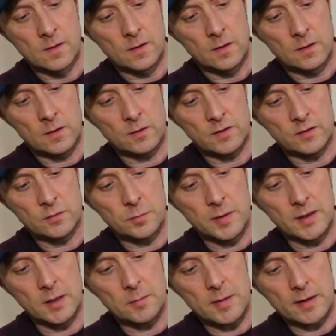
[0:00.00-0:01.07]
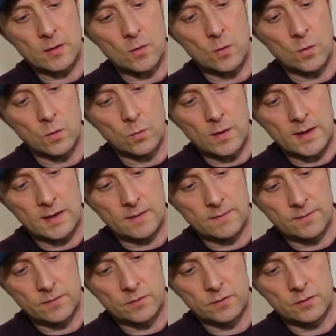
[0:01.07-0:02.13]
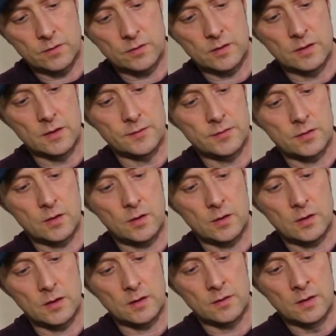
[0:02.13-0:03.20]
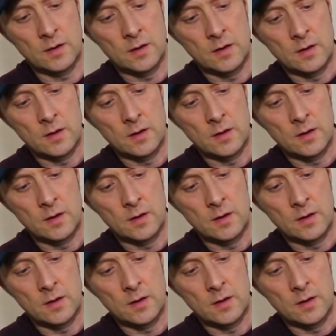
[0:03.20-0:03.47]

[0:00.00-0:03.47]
You don't need to peel it back all the way, just enough so you can